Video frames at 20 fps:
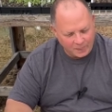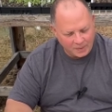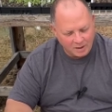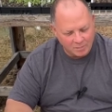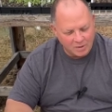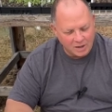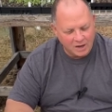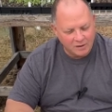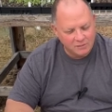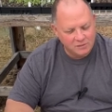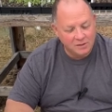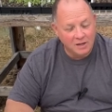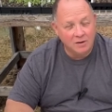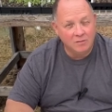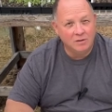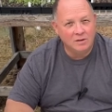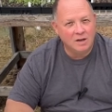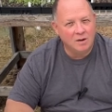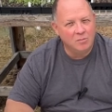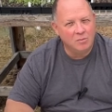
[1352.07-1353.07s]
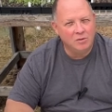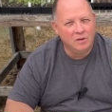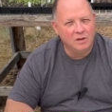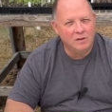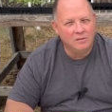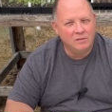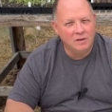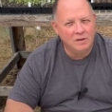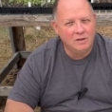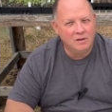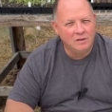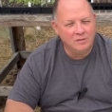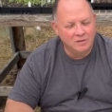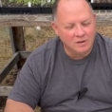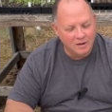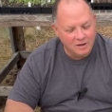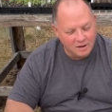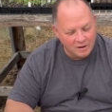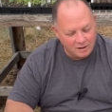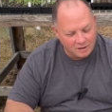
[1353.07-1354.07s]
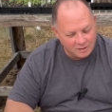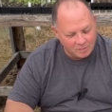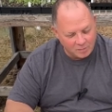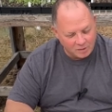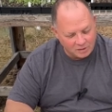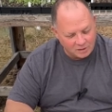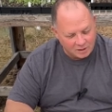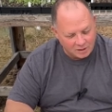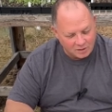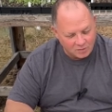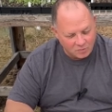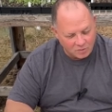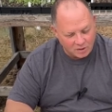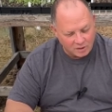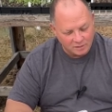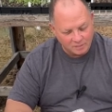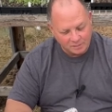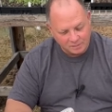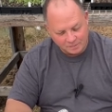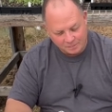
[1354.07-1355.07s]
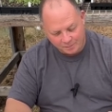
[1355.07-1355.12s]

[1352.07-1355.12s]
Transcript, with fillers: I might have to save a couple of these and eat these tonight, let me tell you what.